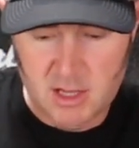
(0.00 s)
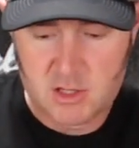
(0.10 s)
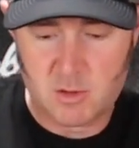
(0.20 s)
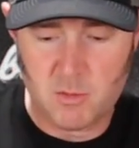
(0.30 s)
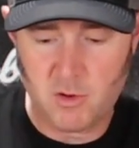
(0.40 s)

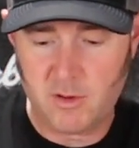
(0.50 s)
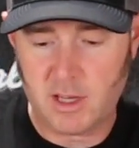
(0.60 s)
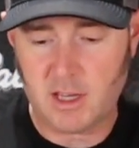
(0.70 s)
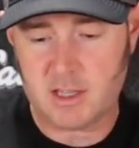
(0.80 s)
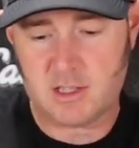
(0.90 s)
So
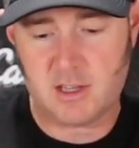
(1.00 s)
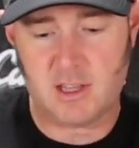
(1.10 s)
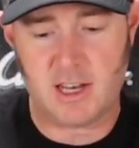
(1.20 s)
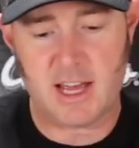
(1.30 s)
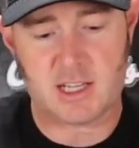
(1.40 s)
moving to the
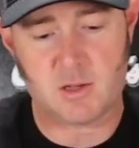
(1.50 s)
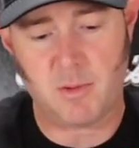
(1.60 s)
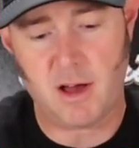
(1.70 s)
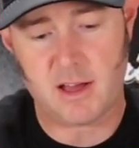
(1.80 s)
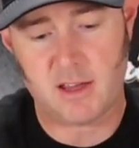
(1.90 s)
next
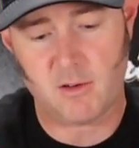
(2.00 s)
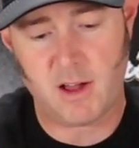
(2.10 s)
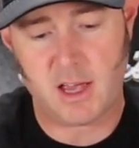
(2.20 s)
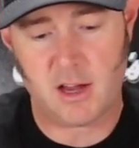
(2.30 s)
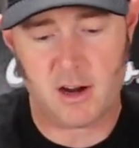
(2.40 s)
pocket
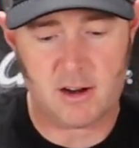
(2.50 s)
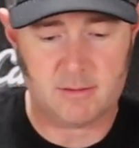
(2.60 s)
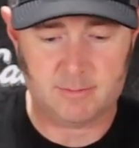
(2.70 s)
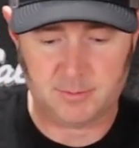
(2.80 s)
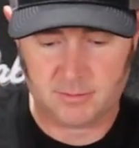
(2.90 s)
right here.
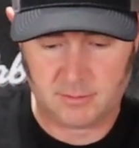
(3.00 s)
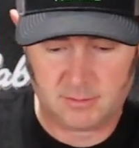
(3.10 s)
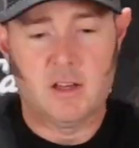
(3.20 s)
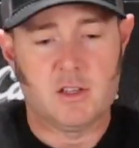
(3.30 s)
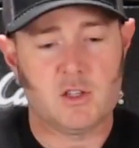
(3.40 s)

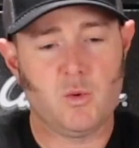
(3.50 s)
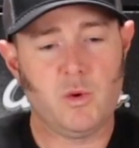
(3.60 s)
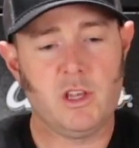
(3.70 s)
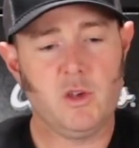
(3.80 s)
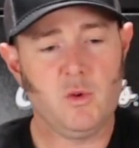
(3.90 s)
So
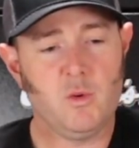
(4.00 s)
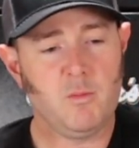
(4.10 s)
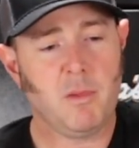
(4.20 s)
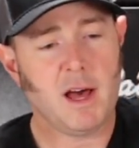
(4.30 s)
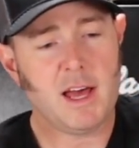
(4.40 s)
when you
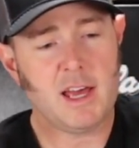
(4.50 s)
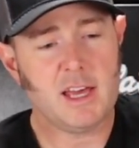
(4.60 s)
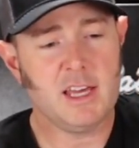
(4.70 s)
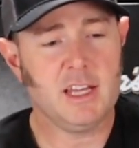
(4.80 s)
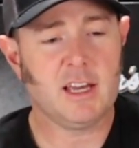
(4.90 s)
buy
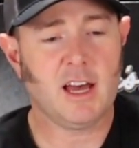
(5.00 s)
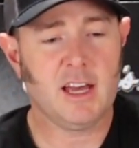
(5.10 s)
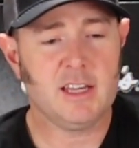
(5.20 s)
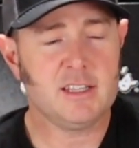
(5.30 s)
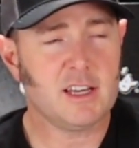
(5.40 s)
any
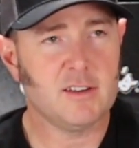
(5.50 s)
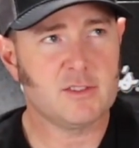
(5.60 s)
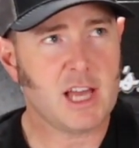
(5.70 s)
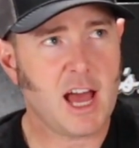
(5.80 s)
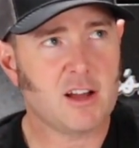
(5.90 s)
kind of
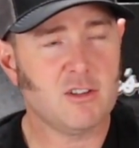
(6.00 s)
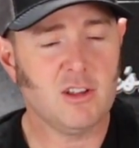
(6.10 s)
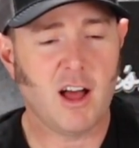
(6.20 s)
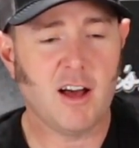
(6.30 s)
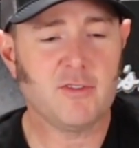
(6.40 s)

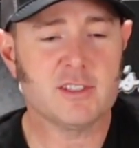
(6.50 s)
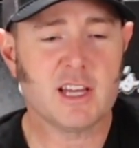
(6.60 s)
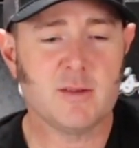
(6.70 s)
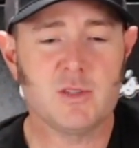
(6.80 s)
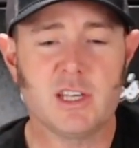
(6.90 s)
tackle,
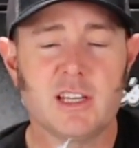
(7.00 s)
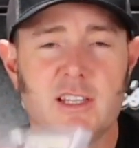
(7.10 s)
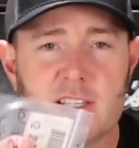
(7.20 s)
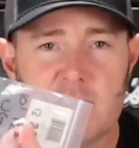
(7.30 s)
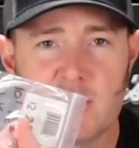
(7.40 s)
oftentimes you get
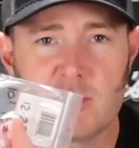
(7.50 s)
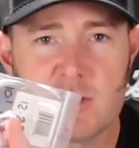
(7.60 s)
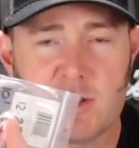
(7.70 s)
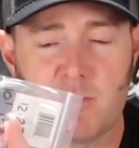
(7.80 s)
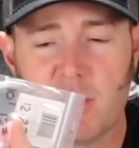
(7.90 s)
these little
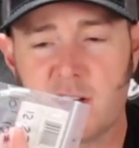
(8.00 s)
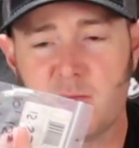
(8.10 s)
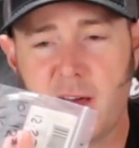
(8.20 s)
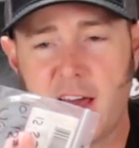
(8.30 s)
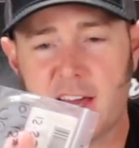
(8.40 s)
Ziploc
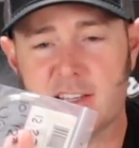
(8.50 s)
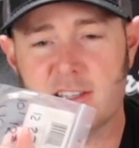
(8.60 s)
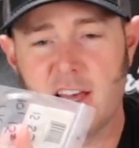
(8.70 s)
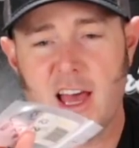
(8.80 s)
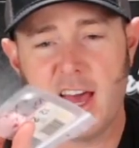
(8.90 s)

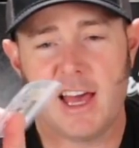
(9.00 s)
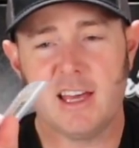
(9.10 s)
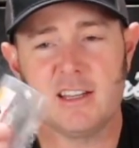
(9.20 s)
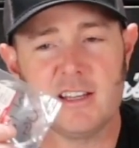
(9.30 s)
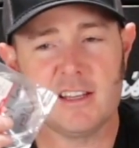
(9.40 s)
bags.
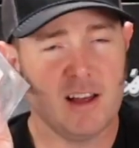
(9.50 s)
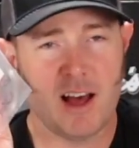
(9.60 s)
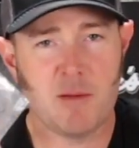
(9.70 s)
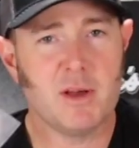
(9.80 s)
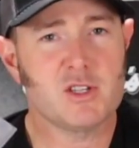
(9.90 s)
And
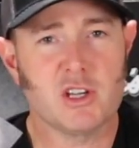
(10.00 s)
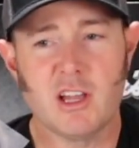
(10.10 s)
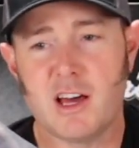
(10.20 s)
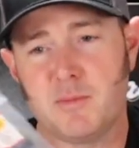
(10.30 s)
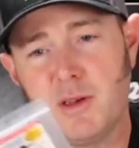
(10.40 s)
I bet you a
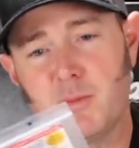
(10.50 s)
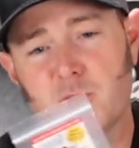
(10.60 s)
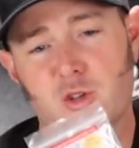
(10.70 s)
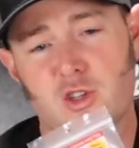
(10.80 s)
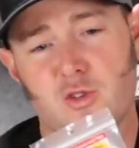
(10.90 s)
lot of people
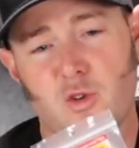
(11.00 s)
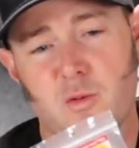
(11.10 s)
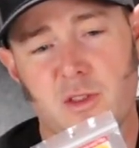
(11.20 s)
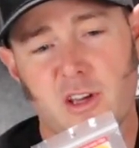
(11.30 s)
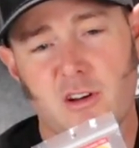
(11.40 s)
just throw
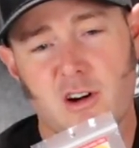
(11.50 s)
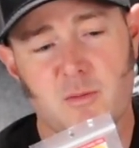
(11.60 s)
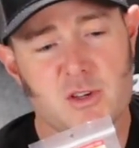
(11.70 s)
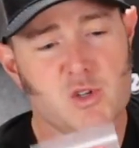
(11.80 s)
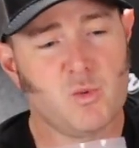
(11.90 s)
them in the
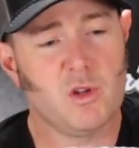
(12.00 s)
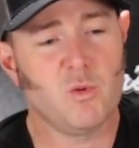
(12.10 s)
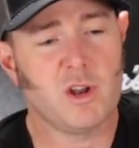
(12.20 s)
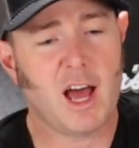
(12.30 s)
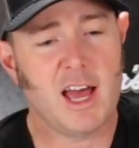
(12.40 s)
garbage. Well,
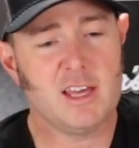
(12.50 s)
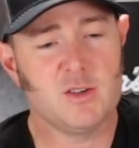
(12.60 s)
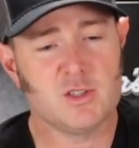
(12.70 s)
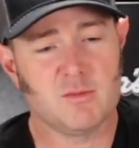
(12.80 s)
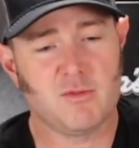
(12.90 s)
what I
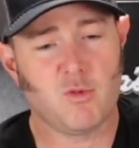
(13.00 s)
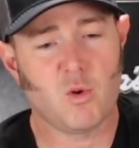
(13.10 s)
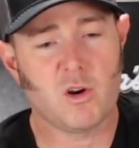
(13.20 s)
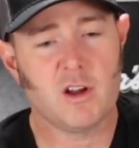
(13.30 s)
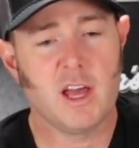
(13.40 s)
use them
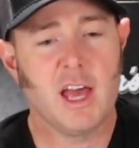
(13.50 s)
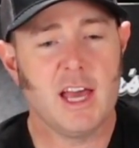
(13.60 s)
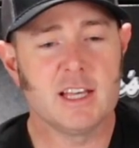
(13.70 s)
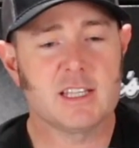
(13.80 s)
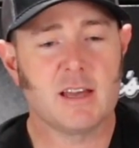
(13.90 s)
for
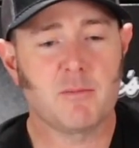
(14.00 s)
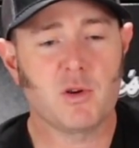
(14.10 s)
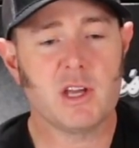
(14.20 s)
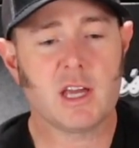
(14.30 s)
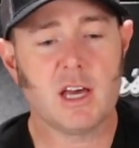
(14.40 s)
is I
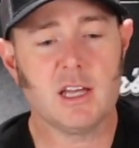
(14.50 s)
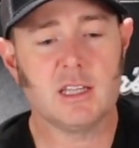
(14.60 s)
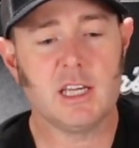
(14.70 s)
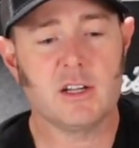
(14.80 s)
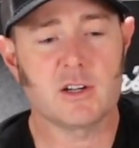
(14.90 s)
pre-cut
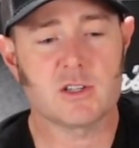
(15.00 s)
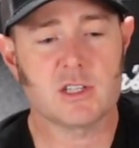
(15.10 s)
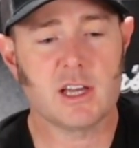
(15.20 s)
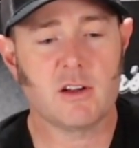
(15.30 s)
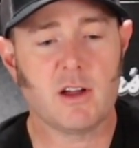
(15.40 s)

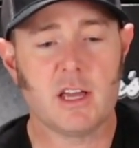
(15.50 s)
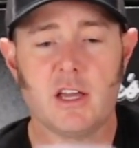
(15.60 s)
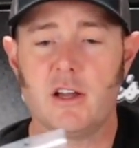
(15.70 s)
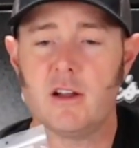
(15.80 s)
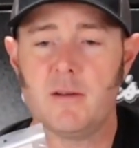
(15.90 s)
leaders. Like right
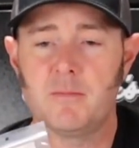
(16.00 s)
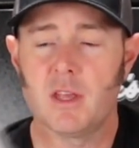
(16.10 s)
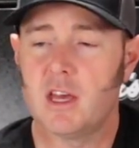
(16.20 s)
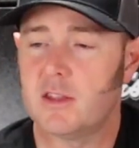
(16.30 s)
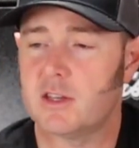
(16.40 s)
here,
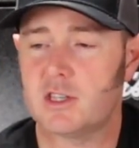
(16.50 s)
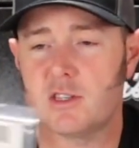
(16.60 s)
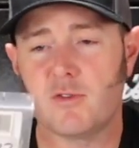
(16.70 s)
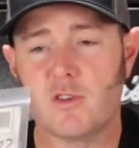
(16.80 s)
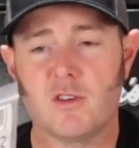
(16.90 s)
this
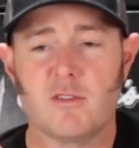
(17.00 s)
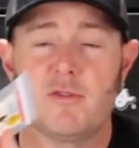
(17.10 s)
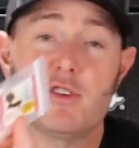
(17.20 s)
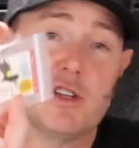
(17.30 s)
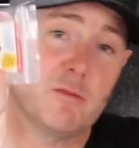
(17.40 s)
is for
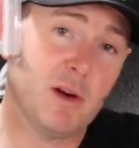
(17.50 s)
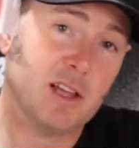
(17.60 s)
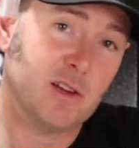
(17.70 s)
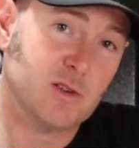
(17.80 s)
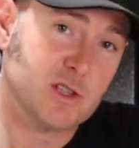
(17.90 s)
fishing
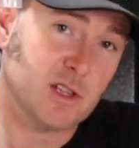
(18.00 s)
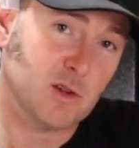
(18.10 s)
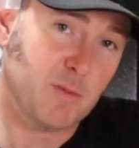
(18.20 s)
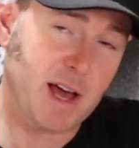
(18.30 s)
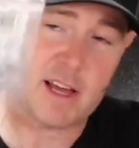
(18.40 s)
butlers, the
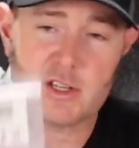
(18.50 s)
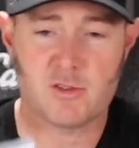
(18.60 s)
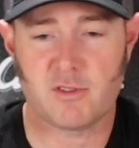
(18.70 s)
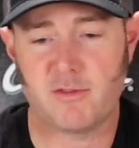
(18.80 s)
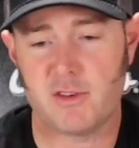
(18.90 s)
little package
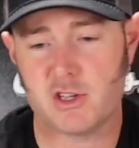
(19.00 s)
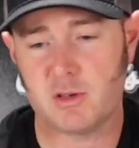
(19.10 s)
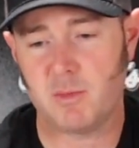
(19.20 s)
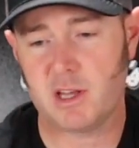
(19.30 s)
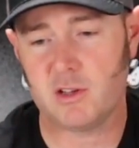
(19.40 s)
for
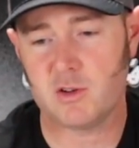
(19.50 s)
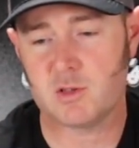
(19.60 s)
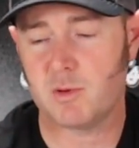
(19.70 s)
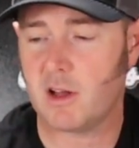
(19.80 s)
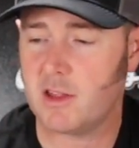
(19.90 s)
fishing butlers.
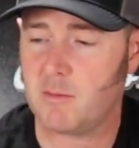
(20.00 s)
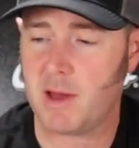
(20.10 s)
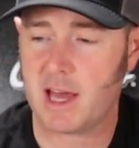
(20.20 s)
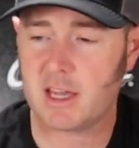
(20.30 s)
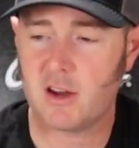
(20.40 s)
But on the
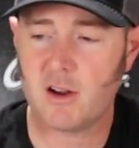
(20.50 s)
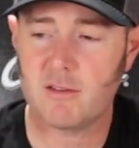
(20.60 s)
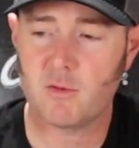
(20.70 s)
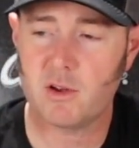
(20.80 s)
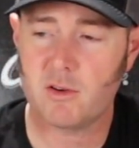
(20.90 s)
back here,
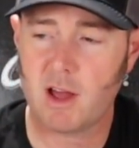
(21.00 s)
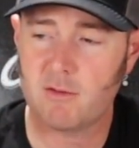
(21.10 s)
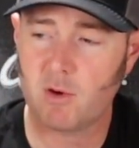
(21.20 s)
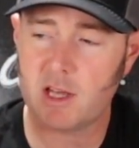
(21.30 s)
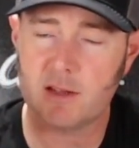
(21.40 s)

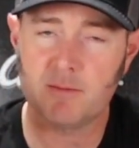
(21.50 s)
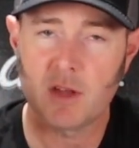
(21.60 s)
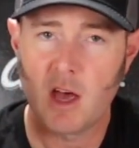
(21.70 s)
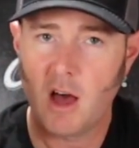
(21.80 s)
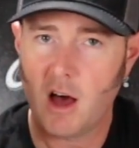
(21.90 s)
I've written,
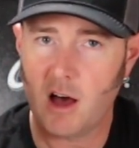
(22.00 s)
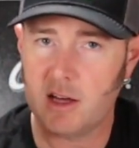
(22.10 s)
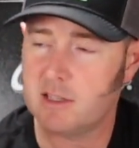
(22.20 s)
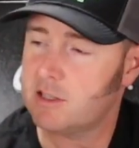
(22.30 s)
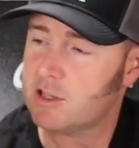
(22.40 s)

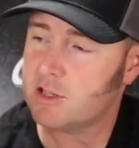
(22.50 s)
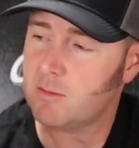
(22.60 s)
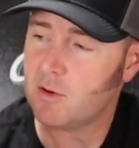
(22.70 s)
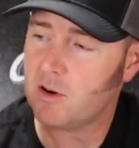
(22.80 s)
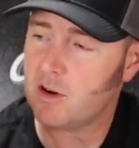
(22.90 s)
on
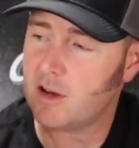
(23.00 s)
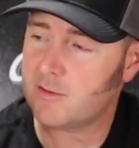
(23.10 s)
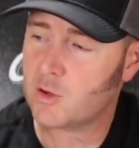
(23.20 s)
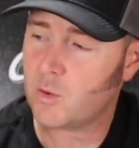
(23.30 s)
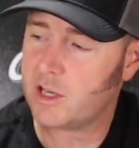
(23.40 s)
December
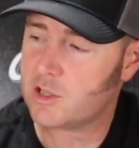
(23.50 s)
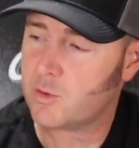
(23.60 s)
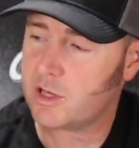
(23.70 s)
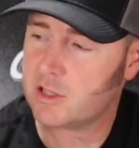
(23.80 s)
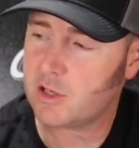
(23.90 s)
of
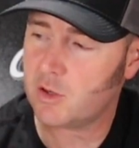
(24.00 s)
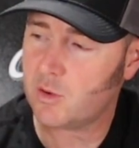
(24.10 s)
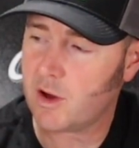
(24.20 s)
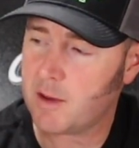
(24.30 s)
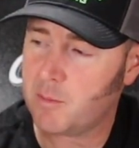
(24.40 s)

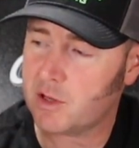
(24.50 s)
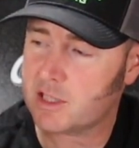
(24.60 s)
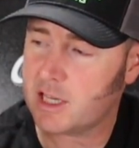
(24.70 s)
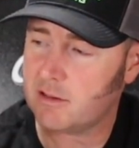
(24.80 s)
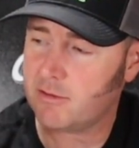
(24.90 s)
2022, I put
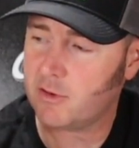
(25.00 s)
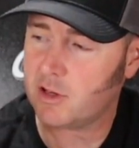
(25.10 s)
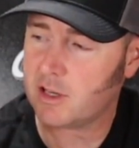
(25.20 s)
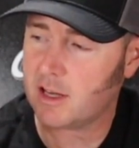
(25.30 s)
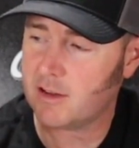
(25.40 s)
10
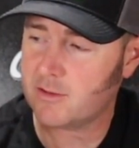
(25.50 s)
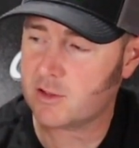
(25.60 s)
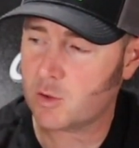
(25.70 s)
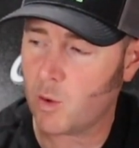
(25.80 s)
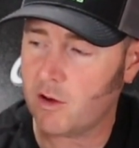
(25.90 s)
foot of
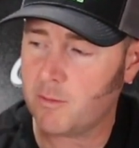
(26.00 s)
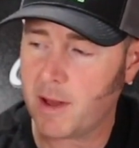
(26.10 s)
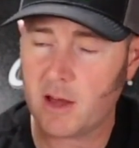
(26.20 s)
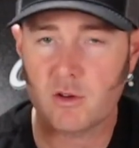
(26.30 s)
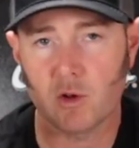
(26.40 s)
12
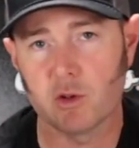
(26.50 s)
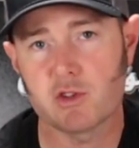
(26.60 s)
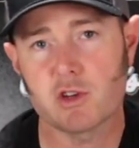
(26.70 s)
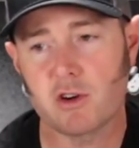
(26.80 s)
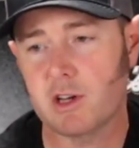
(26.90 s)
pound
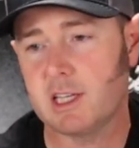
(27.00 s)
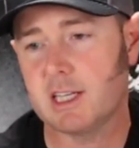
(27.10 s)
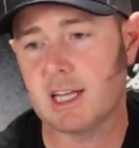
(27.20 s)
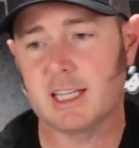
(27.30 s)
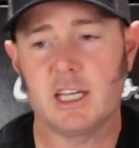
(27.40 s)
ultra
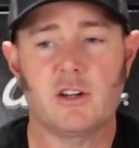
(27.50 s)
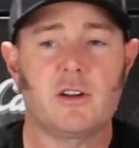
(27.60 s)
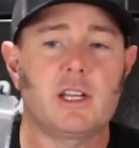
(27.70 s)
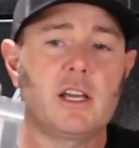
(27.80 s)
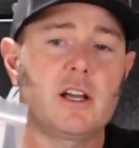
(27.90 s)
green leader
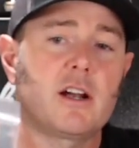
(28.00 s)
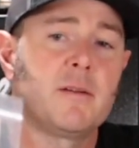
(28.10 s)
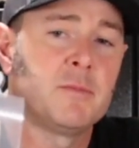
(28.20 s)
in here.